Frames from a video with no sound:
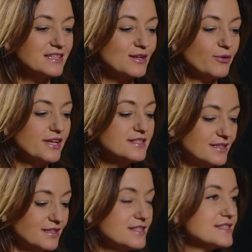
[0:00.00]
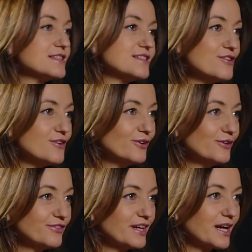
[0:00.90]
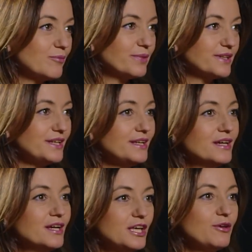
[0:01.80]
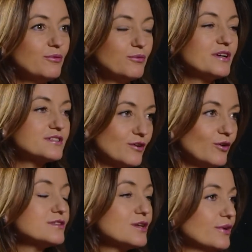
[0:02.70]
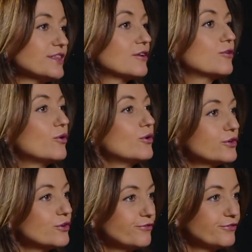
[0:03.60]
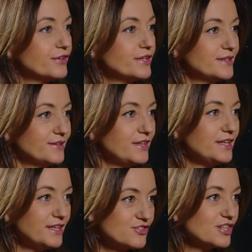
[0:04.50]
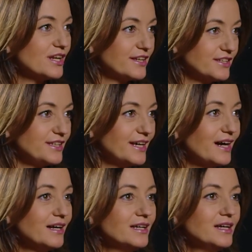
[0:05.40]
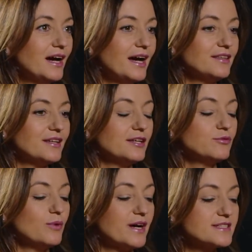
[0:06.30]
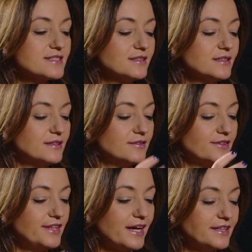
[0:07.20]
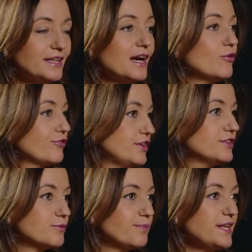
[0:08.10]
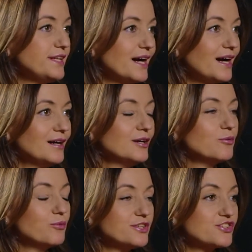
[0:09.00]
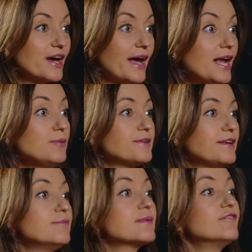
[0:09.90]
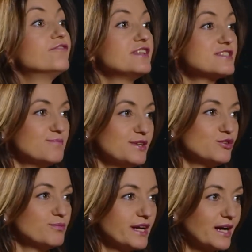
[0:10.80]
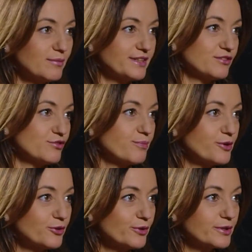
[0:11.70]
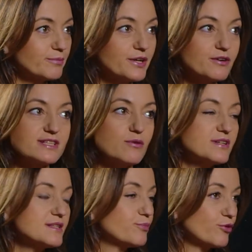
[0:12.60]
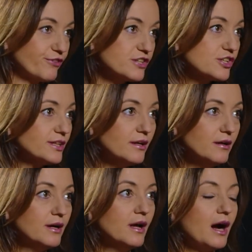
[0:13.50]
So he's the CEO of the company. He was also at the core of the initial idea, and it was the idea of Kinderpedia which helped him convince me to become an entrepreneur, because I was a professional.